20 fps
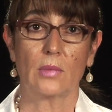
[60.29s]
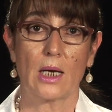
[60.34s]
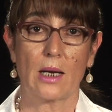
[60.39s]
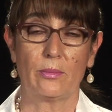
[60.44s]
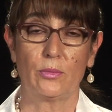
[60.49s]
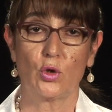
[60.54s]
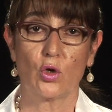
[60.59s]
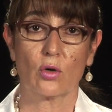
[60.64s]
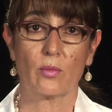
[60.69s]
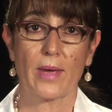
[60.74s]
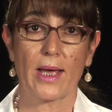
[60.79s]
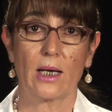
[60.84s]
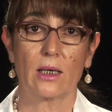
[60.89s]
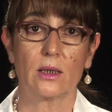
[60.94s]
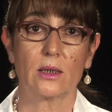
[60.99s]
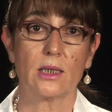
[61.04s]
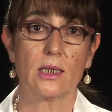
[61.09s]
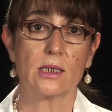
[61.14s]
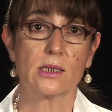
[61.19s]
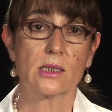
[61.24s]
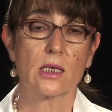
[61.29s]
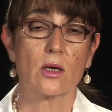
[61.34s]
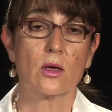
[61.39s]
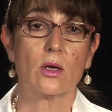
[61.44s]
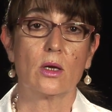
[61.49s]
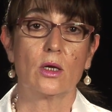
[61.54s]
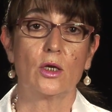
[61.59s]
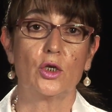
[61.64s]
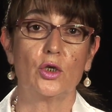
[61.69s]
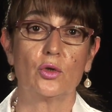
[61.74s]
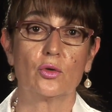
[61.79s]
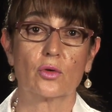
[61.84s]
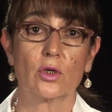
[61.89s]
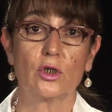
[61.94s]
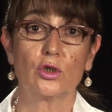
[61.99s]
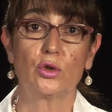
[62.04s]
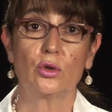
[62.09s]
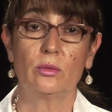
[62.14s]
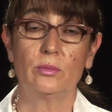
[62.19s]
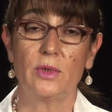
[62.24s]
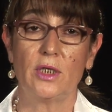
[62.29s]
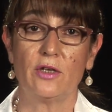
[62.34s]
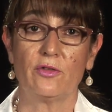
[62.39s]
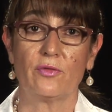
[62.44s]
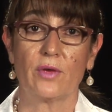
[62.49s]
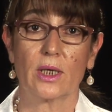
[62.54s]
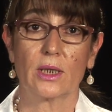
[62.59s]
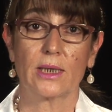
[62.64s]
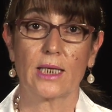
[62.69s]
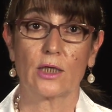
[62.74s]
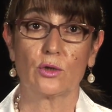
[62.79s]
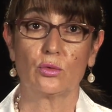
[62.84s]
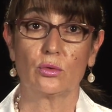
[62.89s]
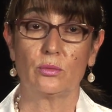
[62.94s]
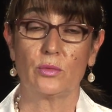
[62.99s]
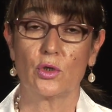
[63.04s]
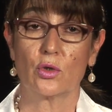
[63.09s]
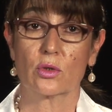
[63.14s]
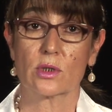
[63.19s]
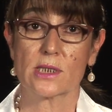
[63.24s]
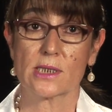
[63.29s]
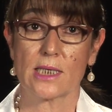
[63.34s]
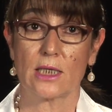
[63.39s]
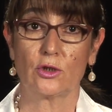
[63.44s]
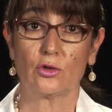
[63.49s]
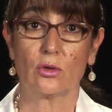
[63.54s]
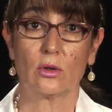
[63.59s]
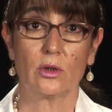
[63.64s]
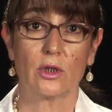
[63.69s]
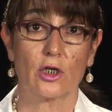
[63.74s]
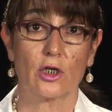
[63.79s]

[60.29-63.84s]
abnormalities, neural tube defect, that would be your central